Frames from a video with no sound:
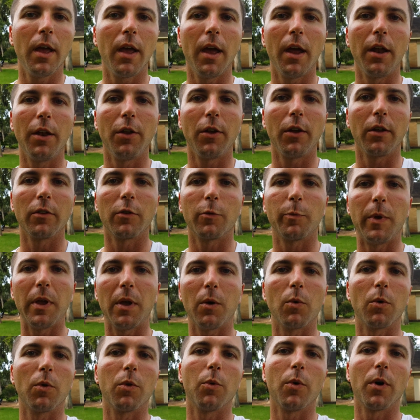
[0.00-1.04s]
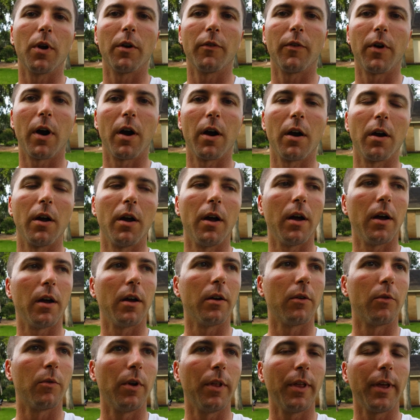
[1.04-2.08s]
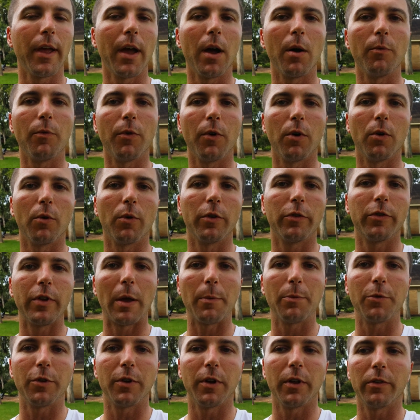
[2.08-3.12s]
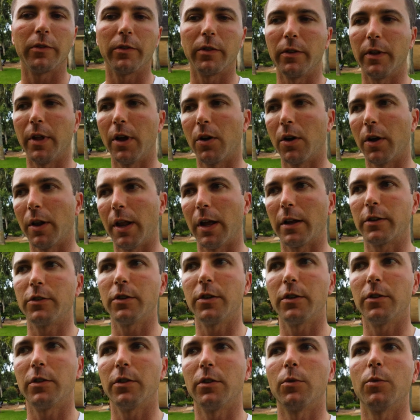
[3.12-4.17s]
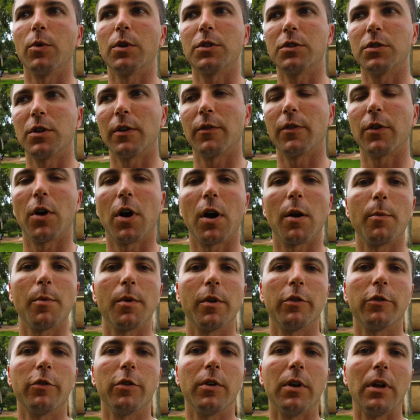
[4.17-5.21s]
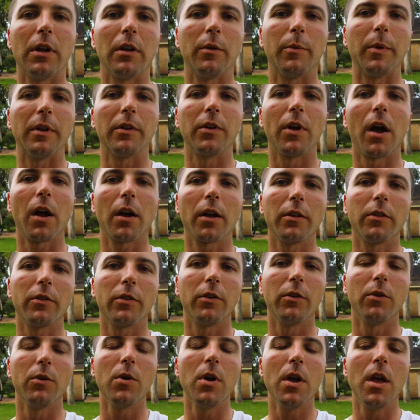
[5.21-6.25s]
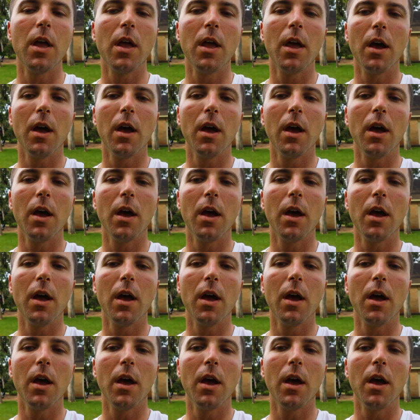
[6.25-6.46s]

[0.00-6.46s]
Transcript: And you can speak with one of our really helpful receptionists, and they'll connect you to whichever arborist you need to be talking to.